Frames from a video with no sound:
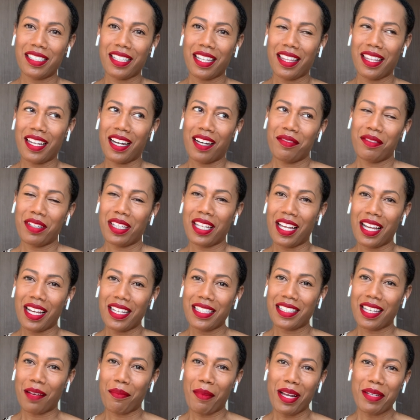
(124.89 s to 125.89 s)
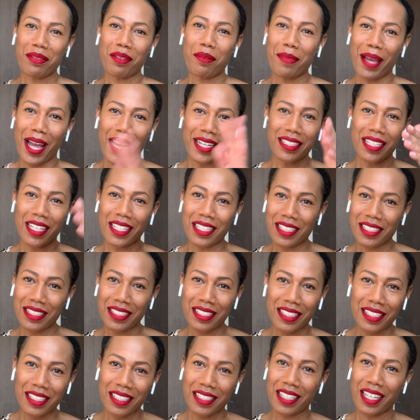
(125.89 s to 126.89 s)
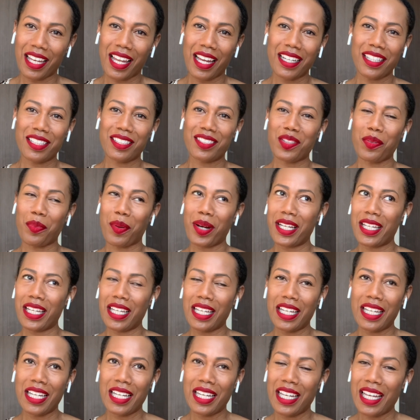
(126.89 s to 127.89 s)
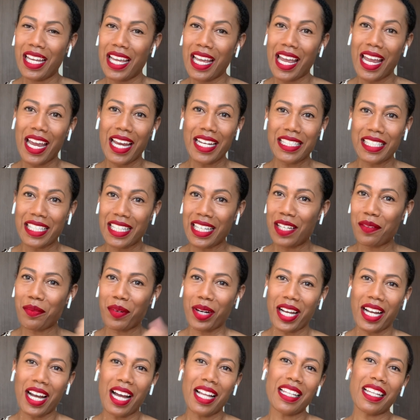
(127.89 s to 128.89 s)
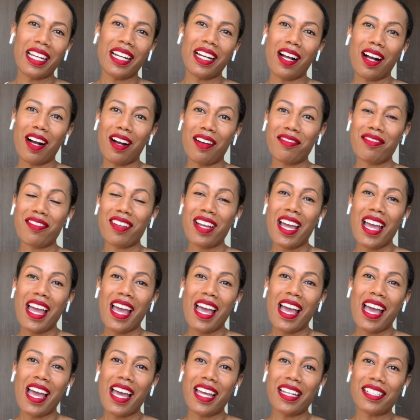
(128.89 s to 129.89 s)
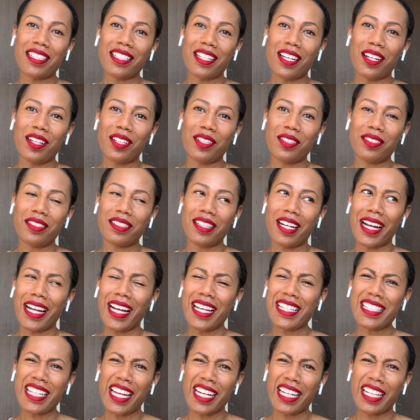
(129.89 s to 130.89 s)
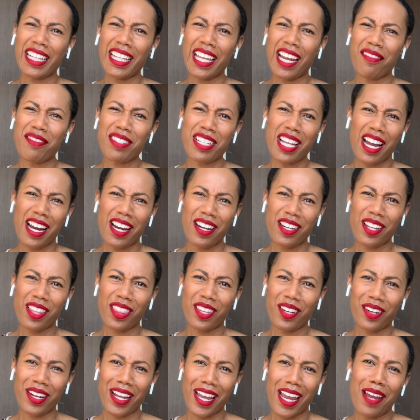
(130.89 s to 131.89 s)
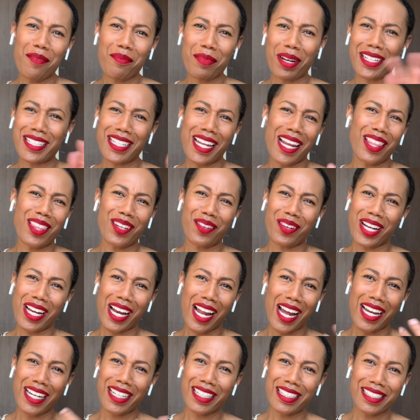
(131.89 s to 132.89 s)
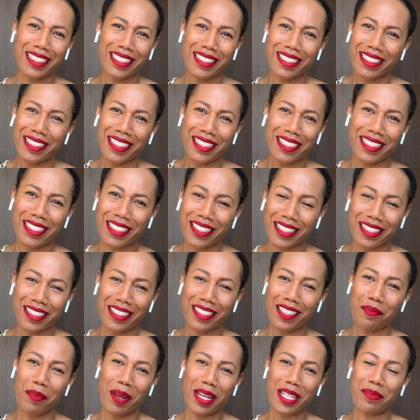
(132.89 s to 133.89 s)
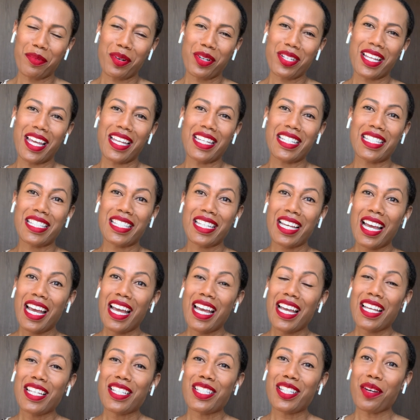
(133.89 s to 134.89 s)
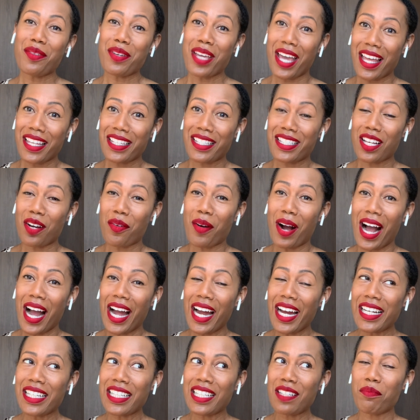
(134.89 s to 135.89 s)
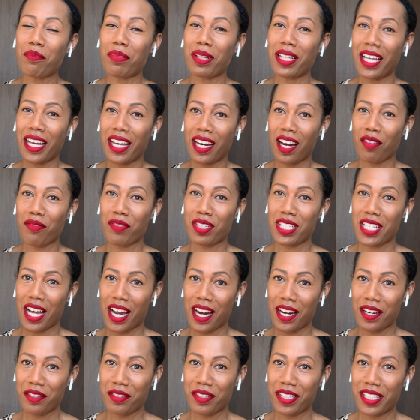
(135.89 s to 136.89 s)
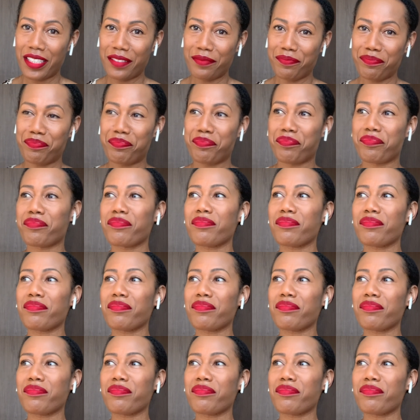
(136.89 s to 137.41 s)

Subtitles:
And then I realized I might as well backdate it to like 2018 when I got laid off. And so I guess technically I'm retired at 38, but I say 39 because it's just, it makes more sense. So yes, so I didn't plan on retiring.